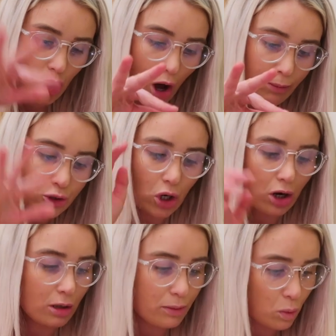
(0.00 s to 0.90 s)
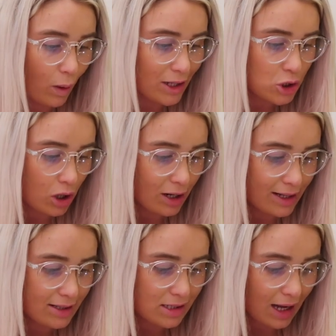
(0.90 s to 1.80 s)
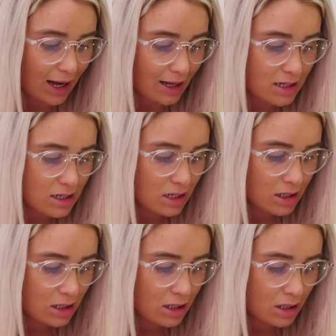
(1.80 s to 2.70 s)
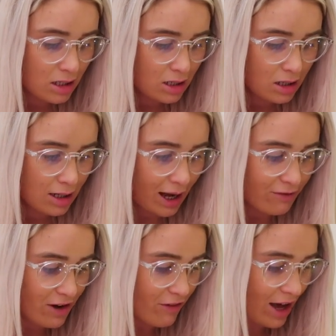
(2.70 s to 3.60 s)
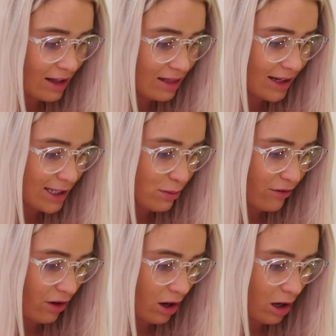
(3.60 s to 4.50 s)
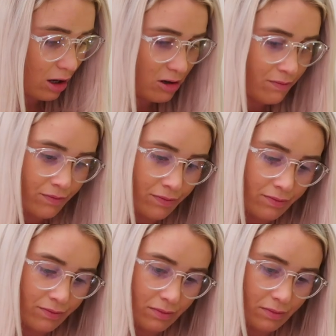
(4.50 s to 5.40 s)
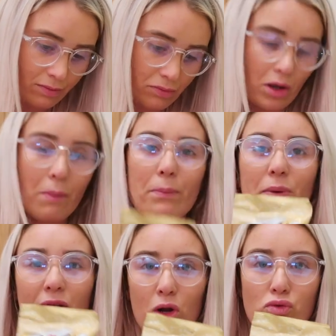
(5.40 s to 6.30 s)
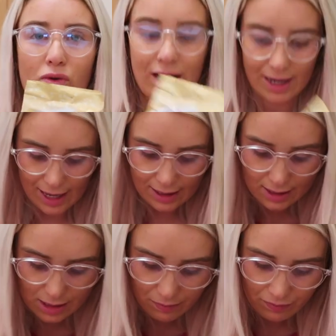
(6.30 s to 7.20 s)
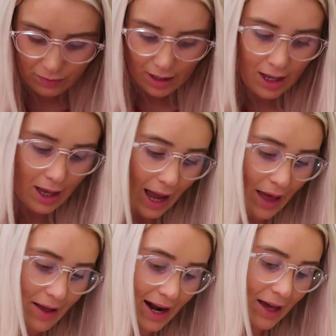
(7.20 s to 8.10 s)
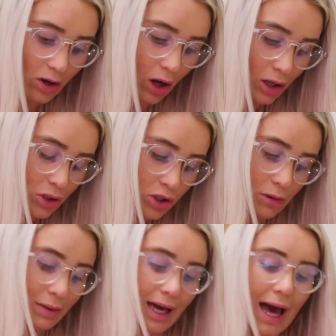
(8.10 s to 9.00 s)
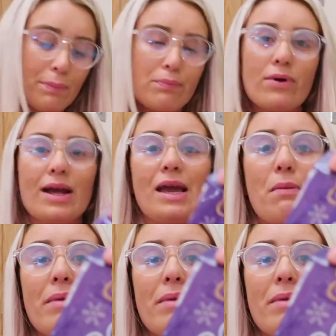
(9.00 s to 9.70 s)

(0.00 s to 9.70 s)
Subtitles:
normal chocolate with white chocolate inside. I've never had these before, but they look really nice. And then I got some Cadbury